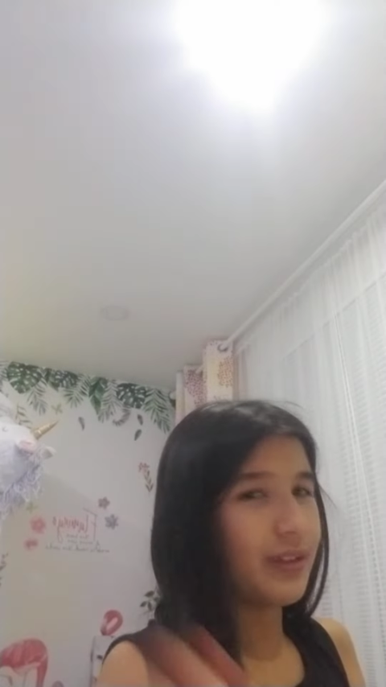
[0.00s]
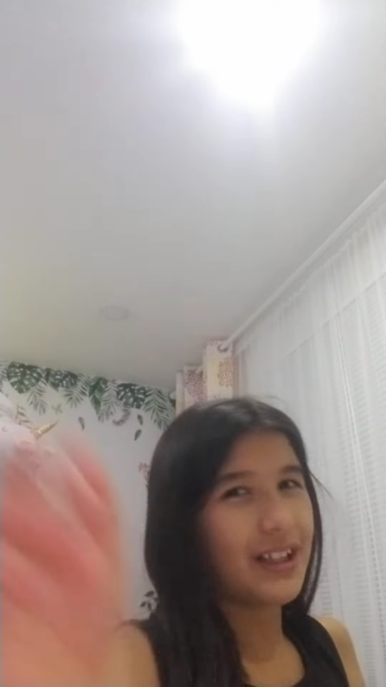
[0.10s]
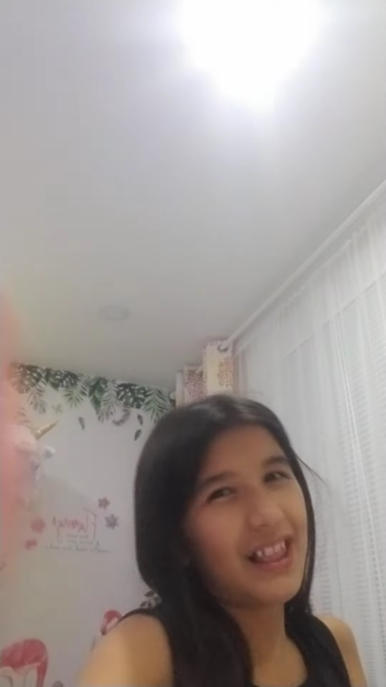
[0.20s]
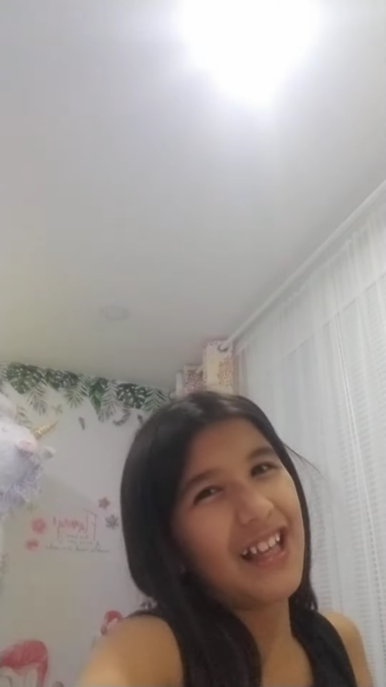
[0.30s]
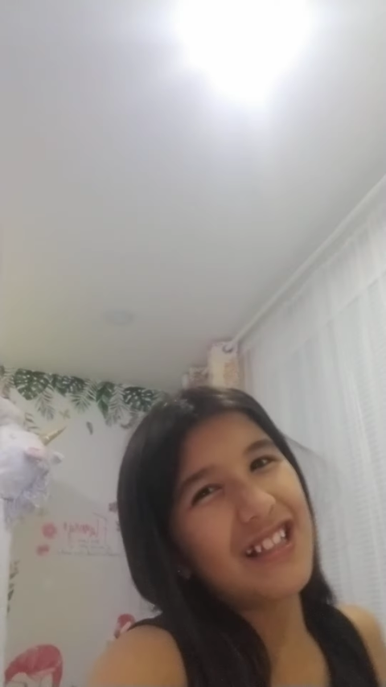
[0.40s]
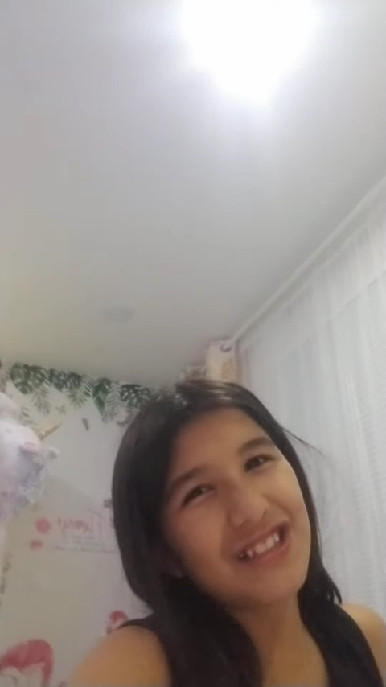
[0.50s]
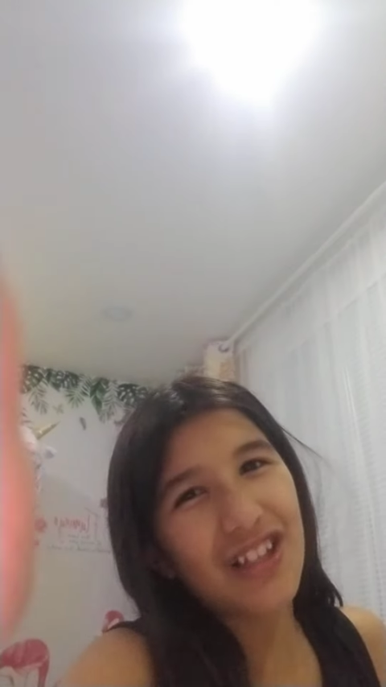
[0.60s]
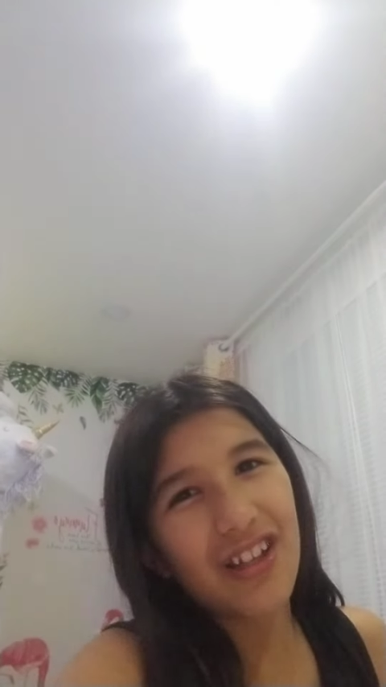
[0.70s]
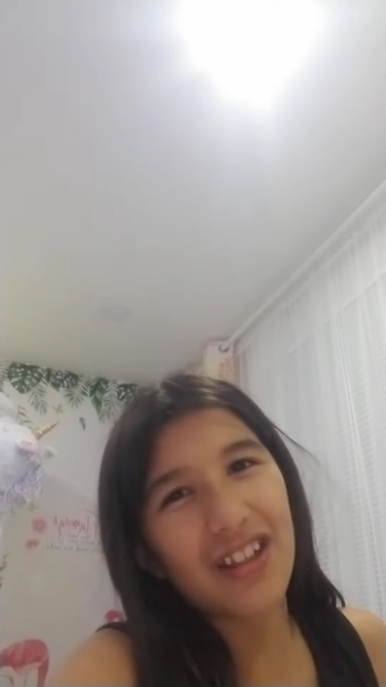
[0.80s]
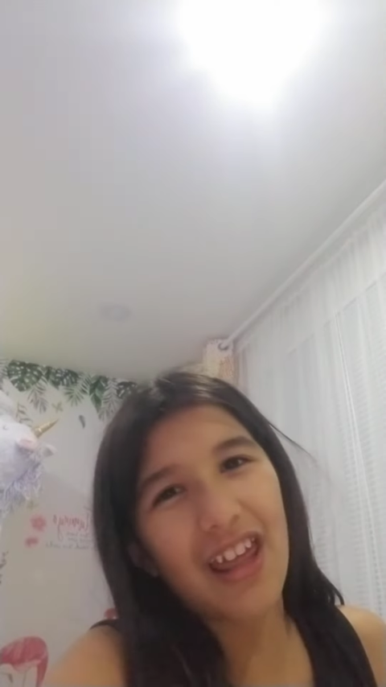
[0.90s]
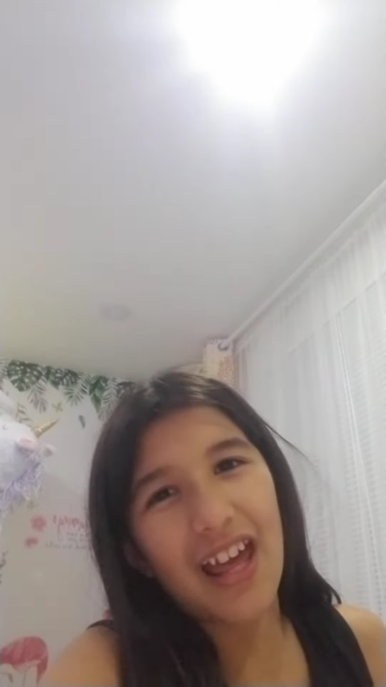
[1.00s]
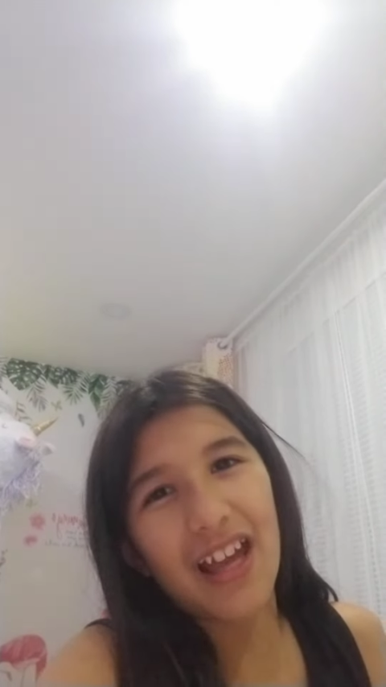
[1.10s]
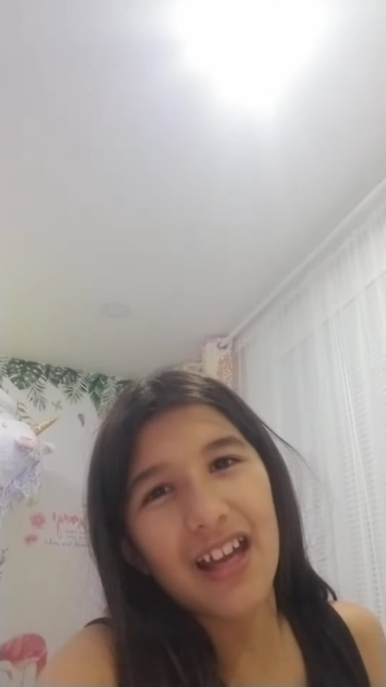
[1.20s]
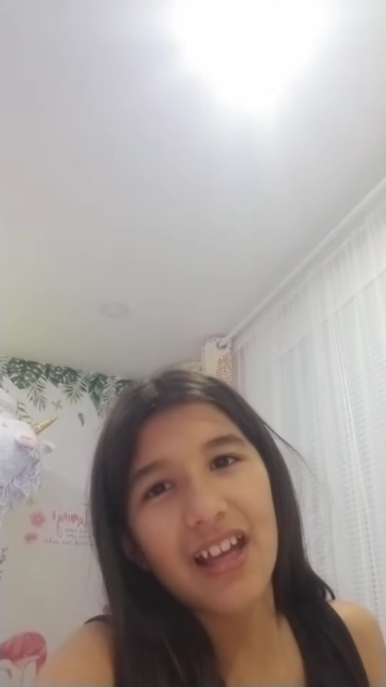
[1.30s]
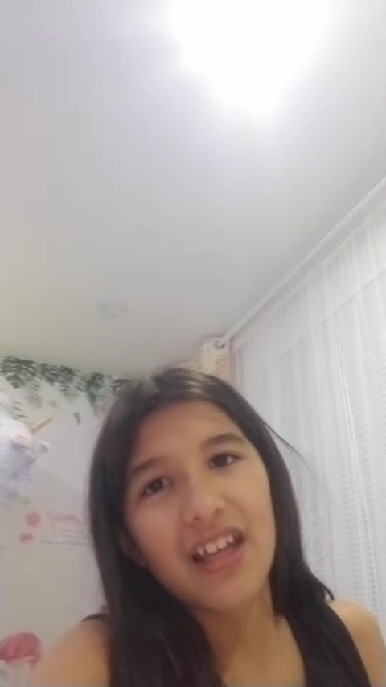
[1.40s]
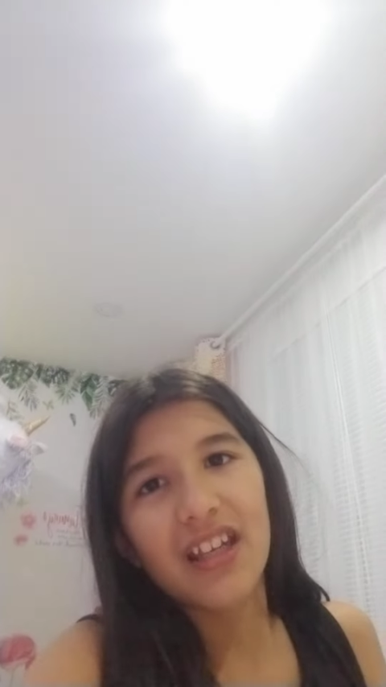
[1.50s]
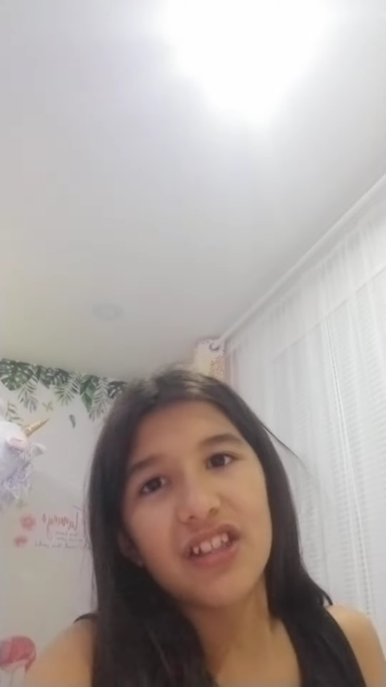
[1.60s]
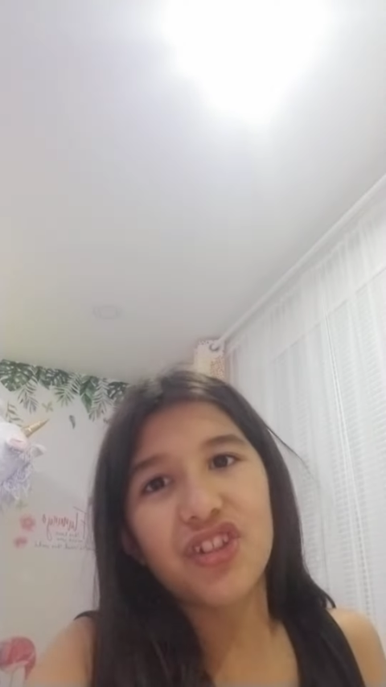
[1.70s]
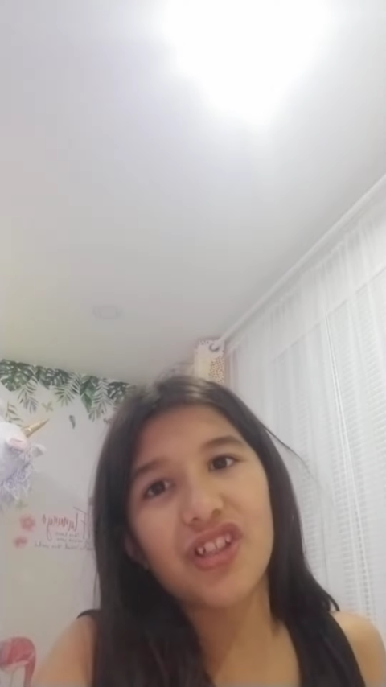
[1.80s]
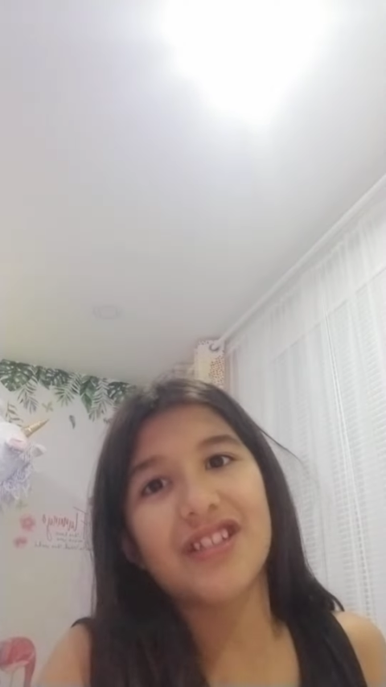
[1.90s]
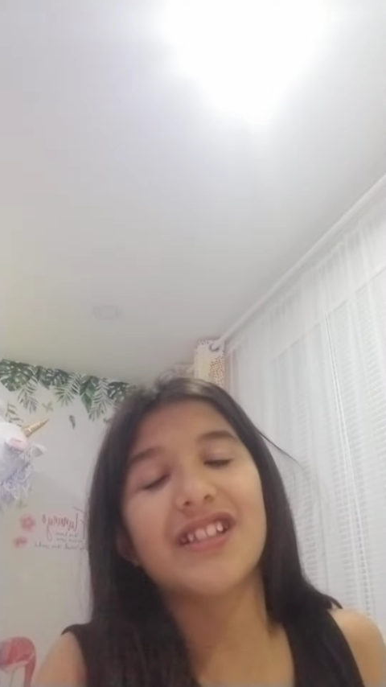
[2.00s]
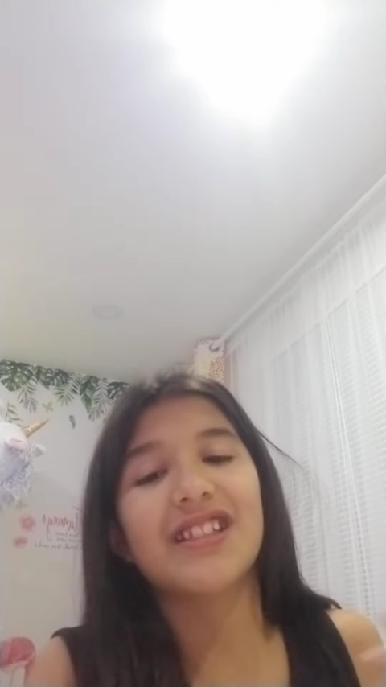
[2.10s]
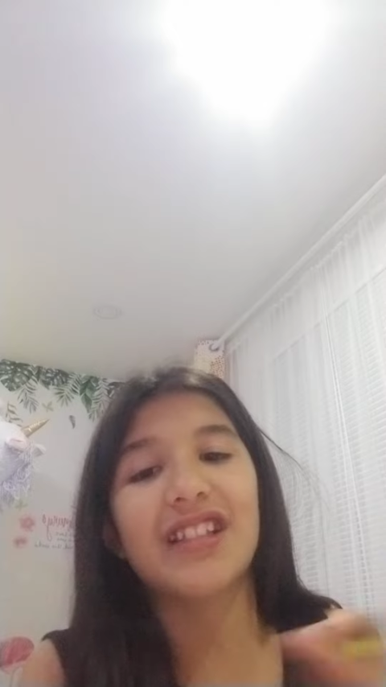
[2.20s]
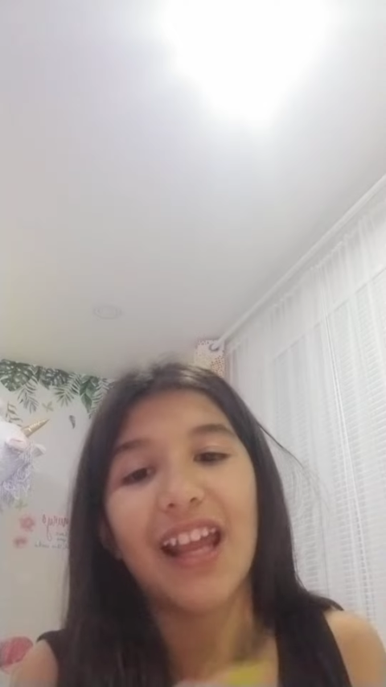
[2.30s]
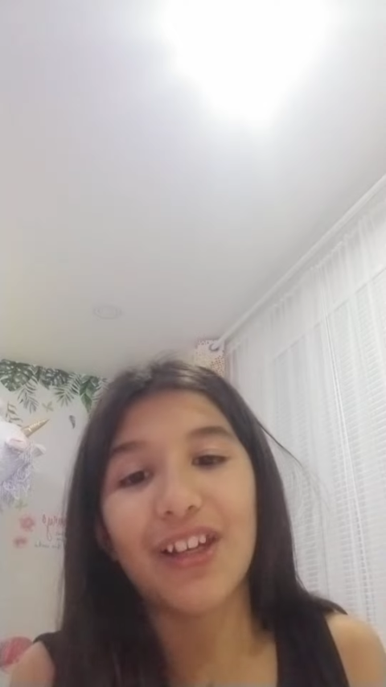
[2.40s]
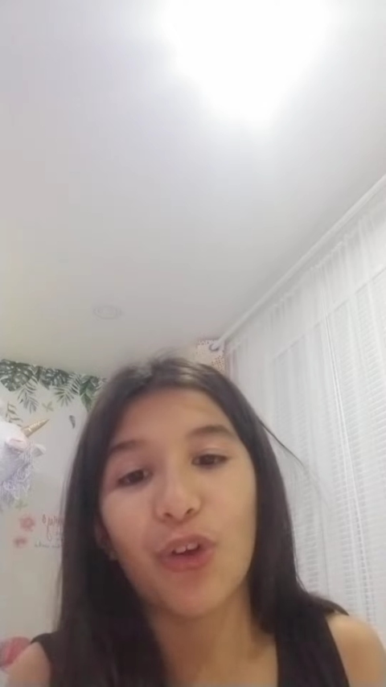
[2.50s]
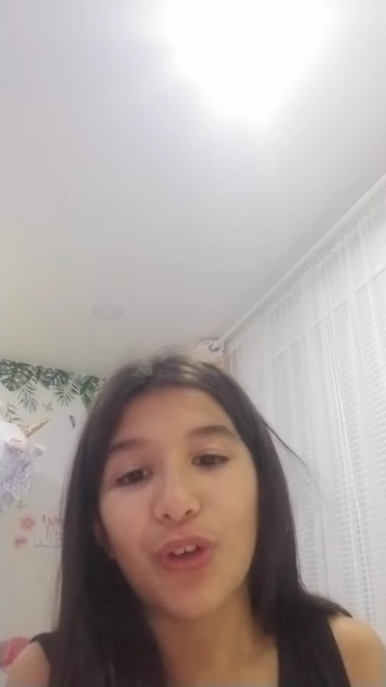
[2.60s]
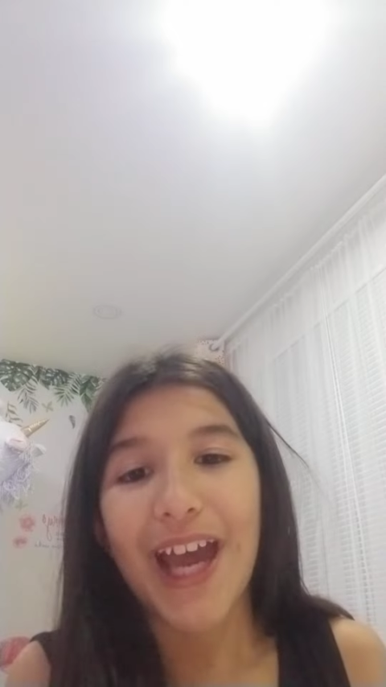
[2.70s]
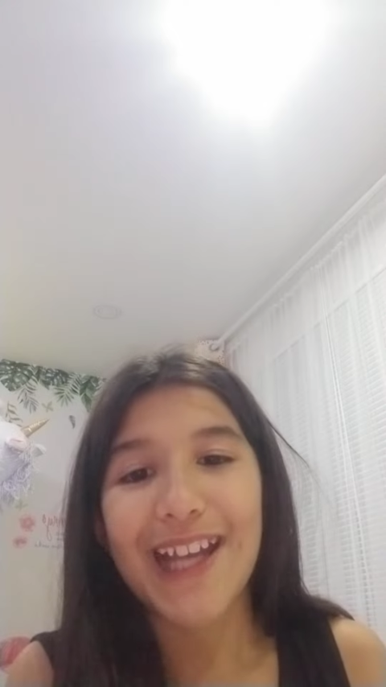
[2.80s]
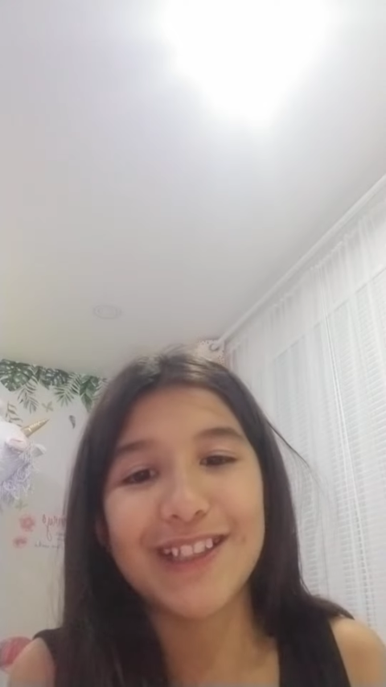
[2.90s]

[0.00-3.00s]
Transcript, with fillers: like it's not that. It just it's nine oh nine.